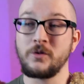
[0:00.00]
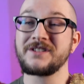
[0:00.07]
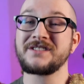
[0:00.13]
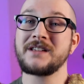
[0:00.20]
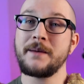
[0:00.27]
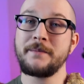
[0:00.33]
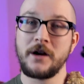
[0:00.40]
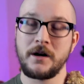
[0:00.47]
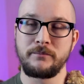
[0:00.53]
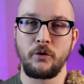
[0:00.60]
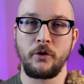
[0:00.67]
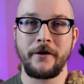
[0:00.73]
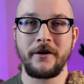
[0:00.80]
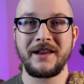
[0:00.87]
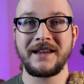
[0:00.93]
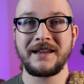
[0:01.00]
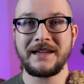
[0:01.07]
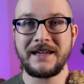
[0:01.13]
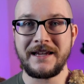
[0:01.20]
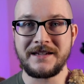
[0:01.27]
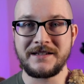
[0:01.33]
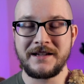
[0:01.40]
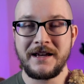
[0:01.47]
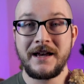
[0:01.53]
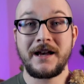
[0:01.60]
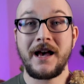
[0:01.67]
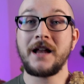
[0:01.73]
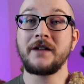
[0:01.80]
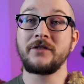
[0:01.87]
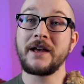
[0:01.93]
or semi-arboreal at least,
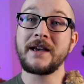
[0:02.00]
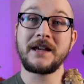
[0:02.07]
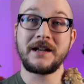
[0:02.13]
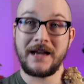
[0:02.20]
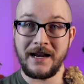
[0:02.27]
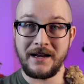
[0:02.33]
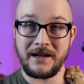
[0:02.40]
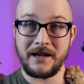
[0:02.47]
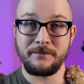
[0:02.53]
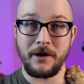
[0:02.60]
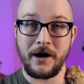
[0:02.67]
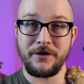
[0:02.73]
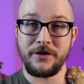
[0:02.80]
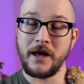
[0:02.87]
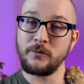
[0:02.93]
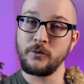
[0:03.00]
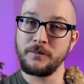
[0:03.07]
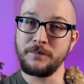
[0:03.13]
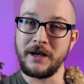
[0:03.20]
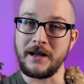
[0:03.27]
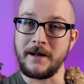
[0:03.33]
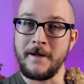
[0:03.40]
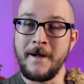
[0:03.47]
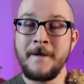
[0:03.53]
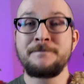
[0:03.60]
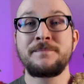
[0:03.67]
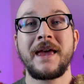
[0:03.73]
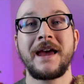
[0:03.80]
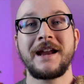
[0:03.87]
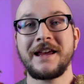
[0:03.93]
kind of like an Indian python would be.
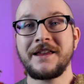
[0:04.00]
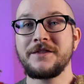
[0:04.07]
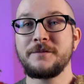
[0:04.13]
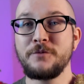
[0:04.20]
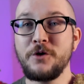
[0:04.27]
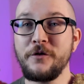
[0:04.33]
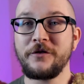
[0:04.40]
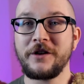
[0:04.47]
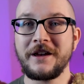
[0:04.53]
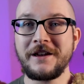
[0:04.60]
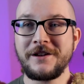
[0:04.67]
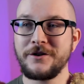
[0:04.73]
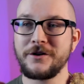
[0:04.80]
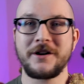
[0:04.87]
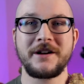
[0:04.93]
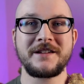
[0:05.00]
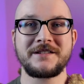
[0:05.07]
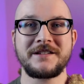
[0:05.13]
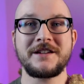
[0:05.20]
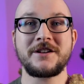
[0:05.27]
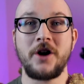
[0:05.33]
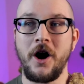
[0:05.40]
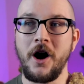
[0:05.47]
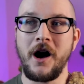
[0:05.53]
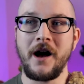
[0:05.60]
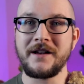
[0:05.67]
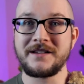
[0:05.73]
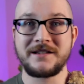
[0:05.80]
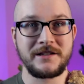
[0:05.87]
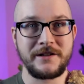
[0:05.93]
And in the movie, you're gonna see
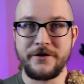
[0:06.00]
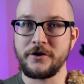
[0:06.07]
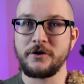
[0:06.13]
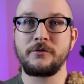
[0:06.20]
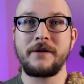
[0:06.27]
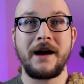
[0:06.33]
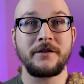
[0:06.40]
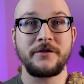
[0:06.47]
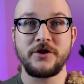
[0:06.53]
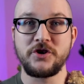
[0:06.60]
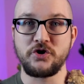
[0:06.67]
Kaa slithering around in